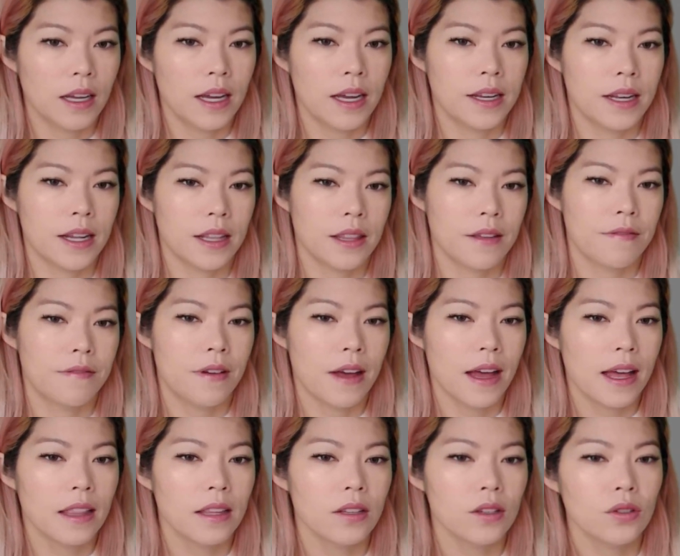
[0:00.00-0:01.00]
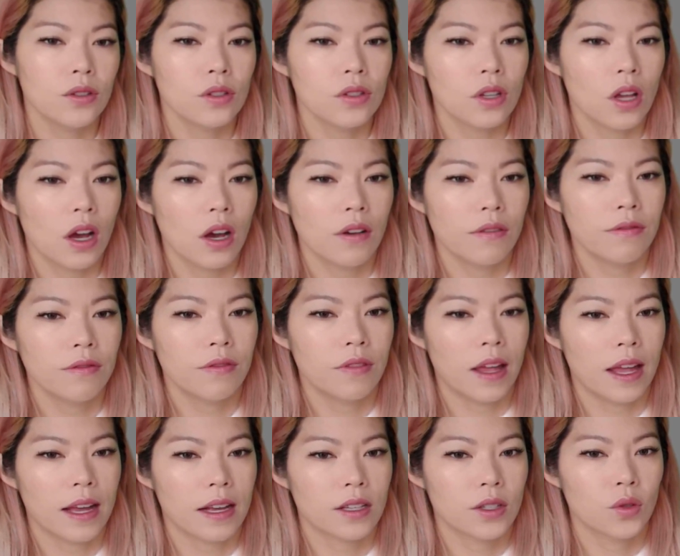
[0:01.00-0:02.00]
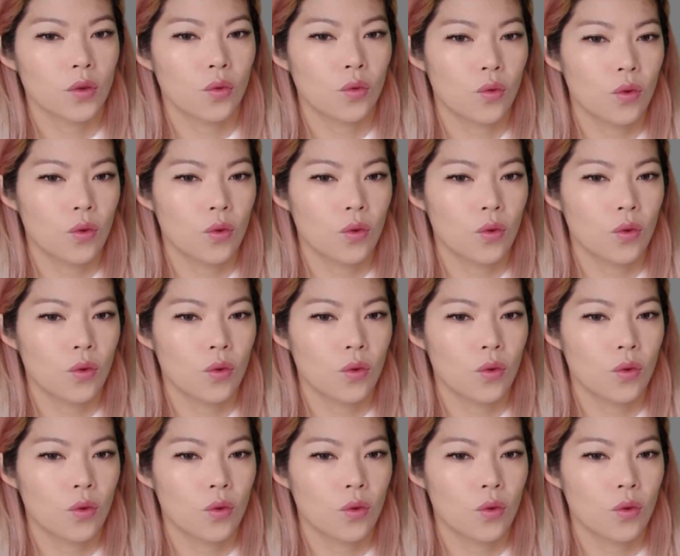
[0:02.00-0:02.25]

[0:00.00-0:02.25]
Now the values of x